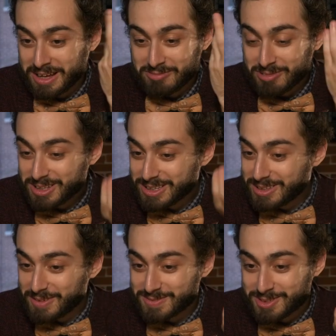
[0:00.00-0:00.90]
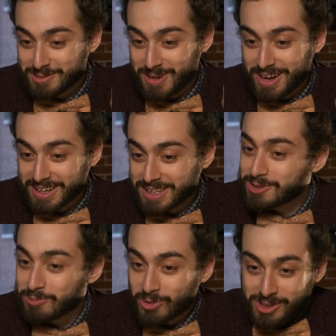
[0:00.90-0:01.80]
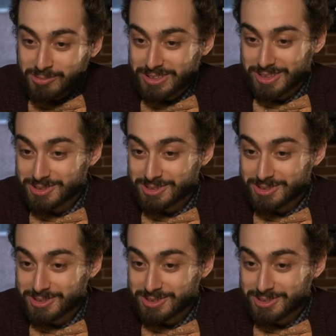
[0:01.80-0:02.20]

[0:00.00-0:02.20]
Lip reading: I'd really love to get to work with